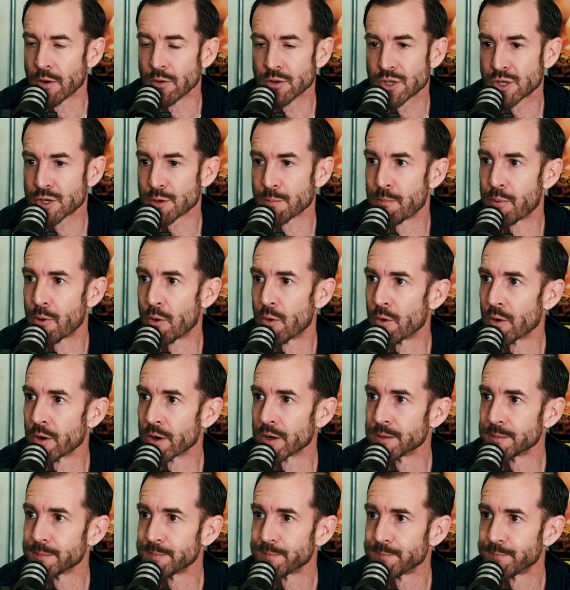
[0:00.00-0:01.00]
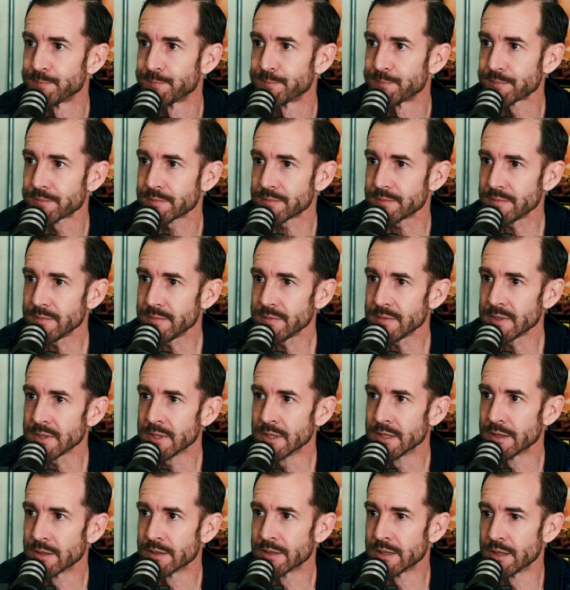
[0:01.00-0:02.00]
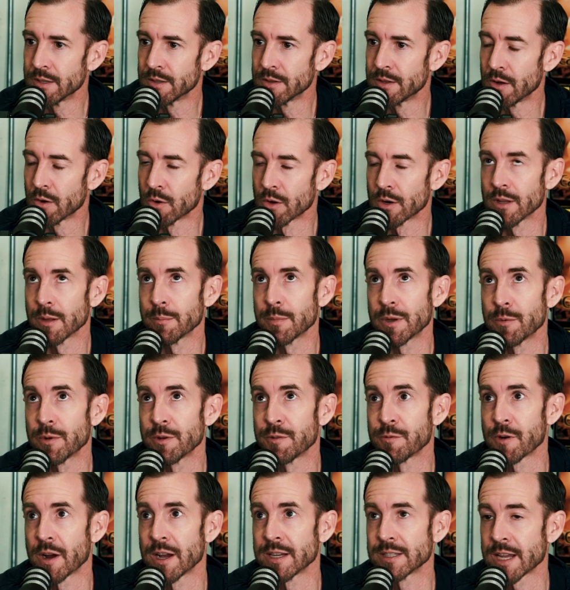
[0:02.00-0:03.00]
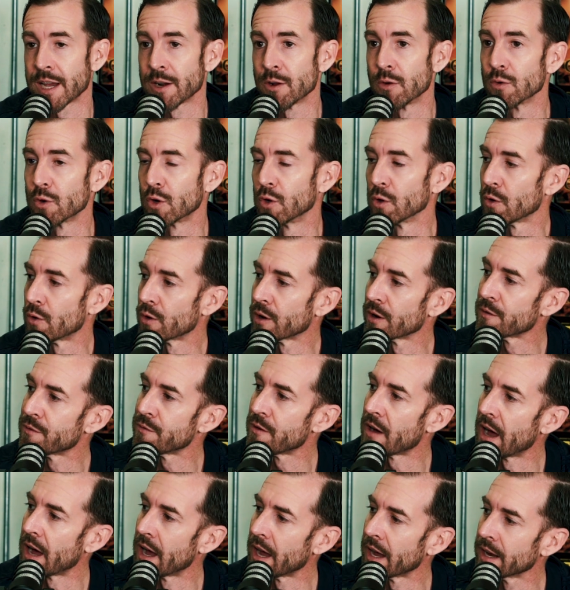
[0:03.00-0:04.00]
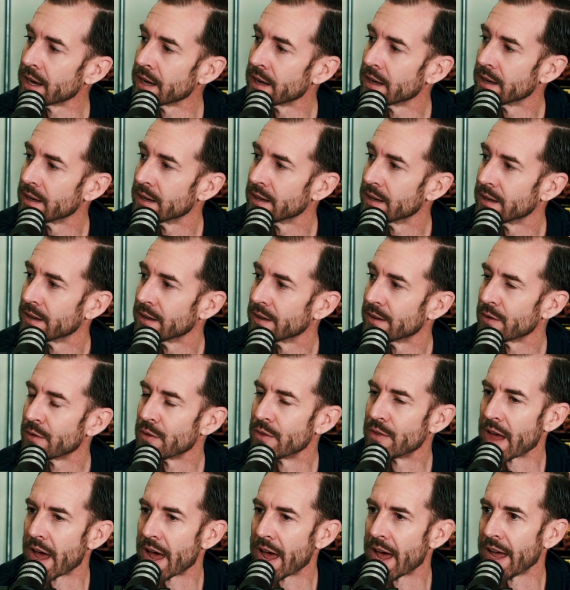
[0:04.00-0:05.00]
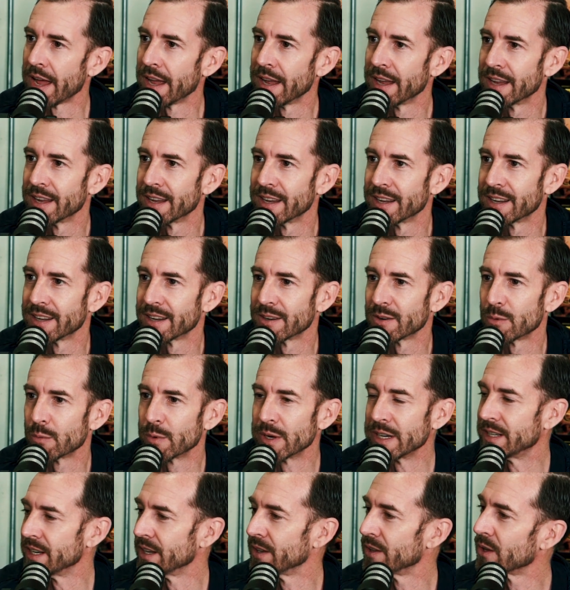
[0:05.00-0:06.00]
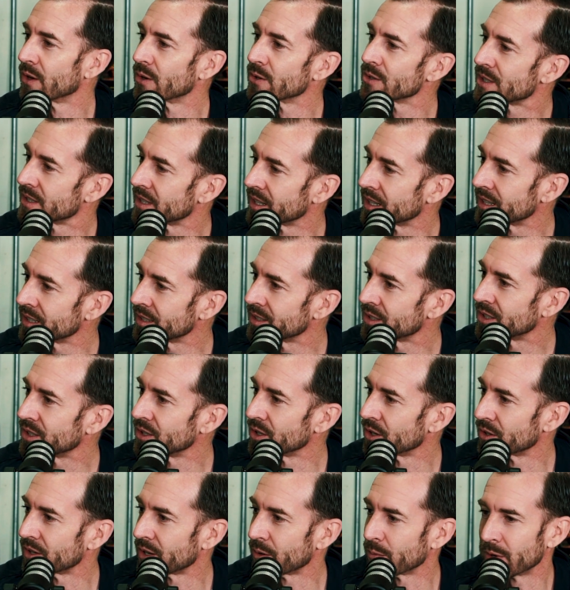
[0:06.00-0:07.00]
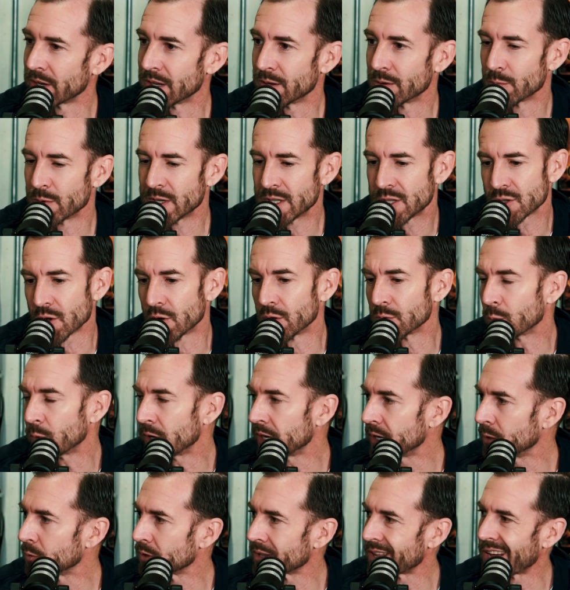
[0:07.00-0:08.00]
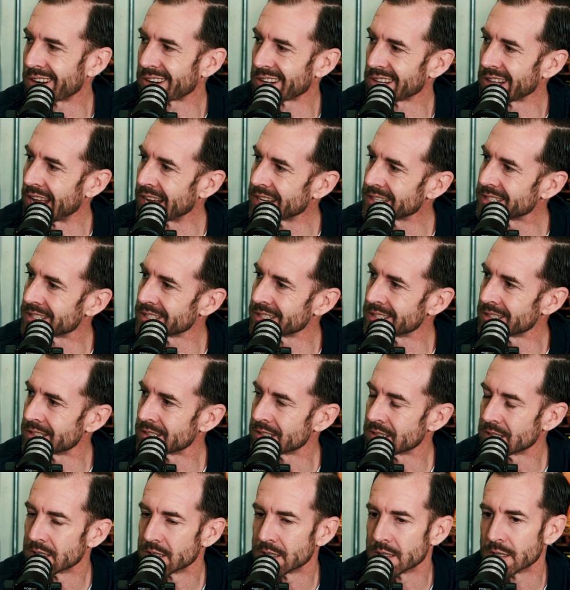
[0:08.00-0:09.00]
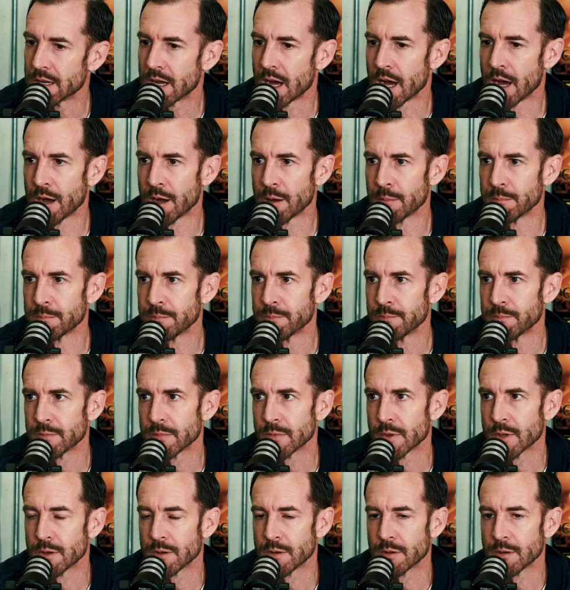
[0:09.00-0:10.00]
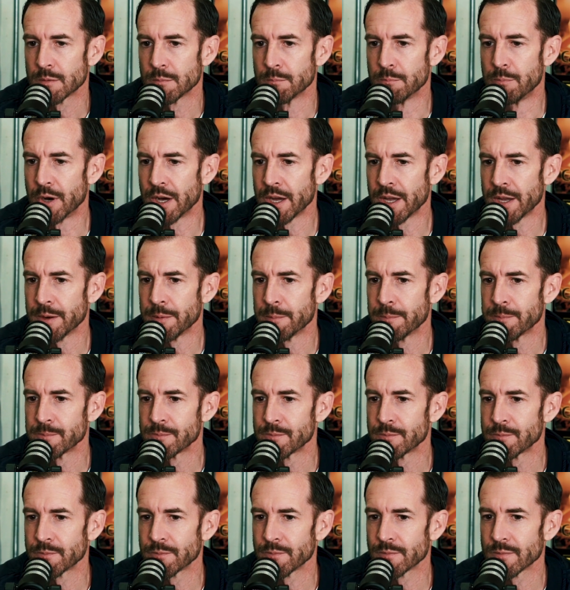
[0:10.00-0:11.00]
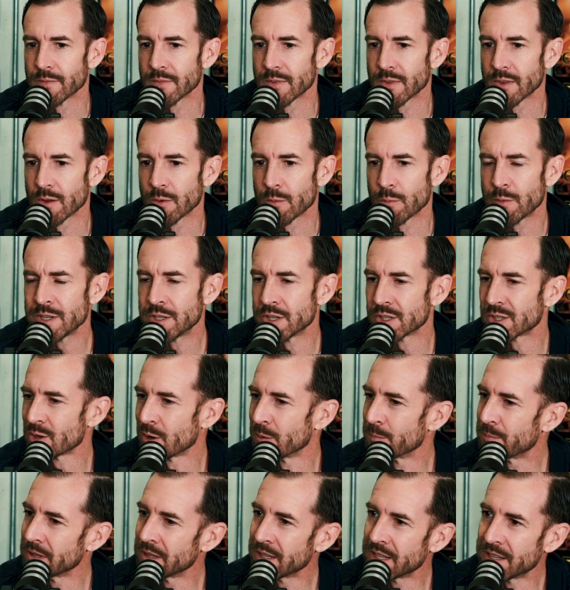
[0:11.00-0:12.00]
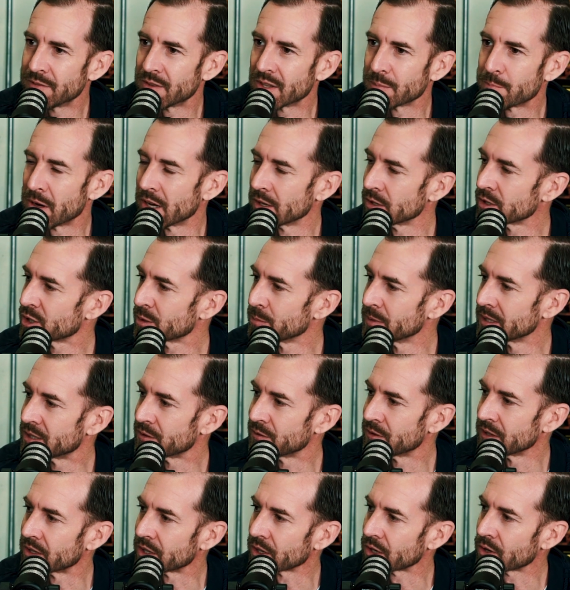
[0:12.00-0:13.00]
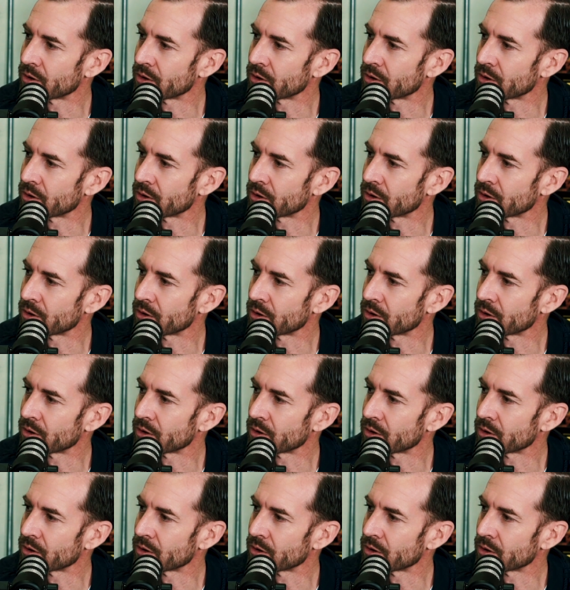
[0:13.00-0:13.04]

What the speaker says: support, or let me rephrase, I don't glorify that we did those things, you know, that we sold weed without a license. But we just don't believe the punishments fit the